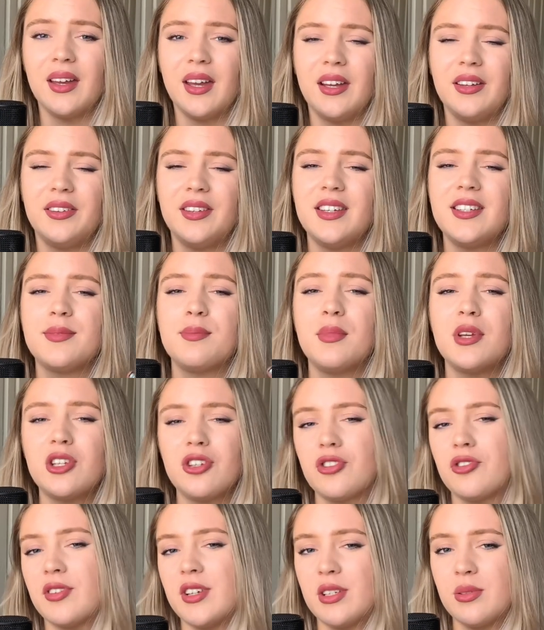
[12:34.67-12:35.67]
And these
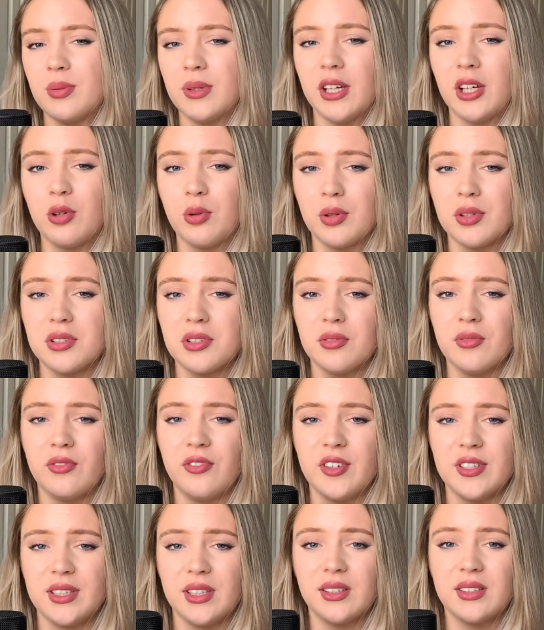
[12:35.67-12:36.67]
mysteries within quantum
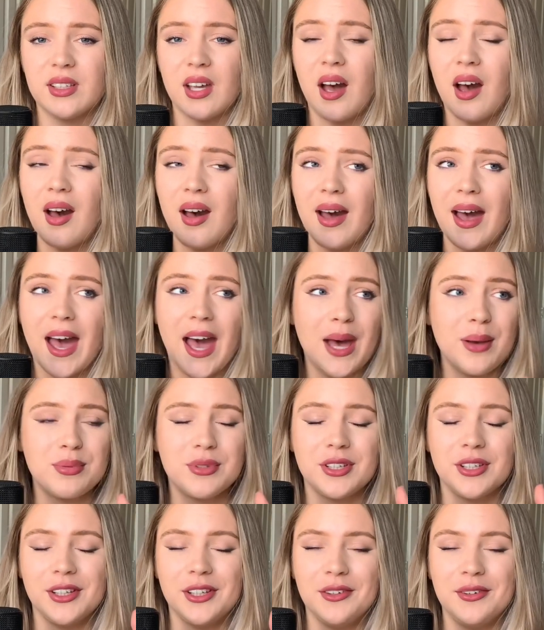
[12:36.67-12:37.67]
physics are
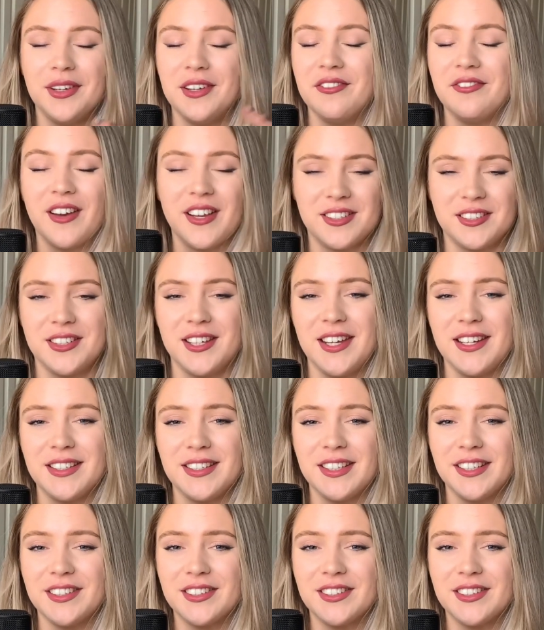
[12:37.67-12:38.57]
absolutely fascinating,